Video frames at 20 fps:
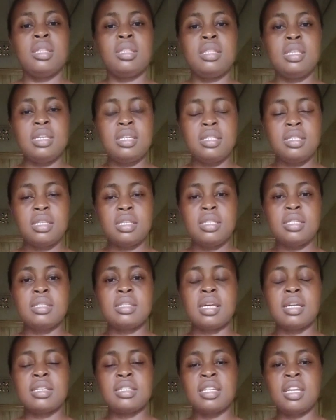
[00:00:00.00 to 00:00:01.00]
This is
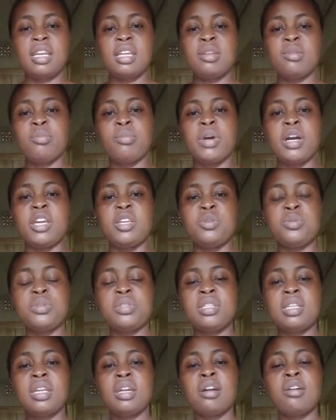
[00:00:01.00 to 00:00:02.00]
attained by
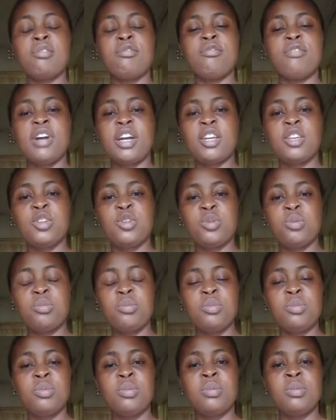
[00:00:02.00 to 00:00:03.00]
using
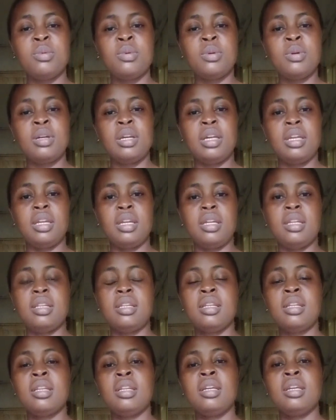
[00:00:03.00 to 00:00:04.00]
vacuum
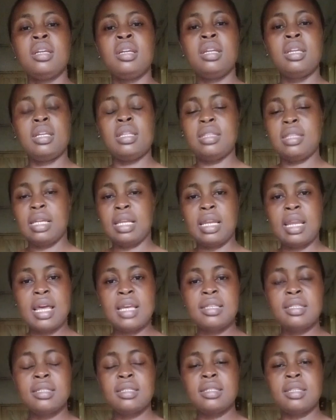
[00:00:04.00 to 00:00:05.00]
in the
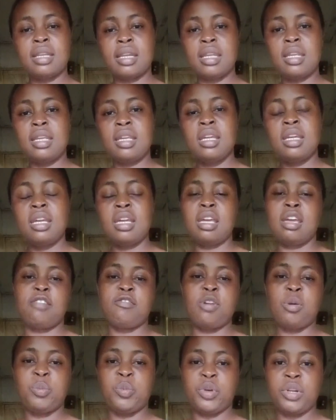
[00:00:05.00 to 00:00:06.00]
last 3
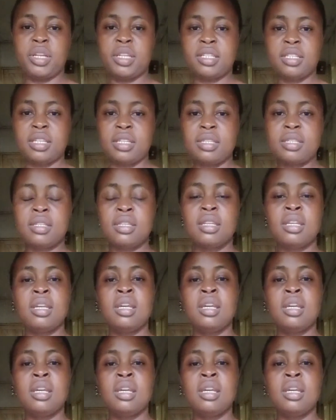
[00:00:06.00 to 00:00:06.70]
evaporators.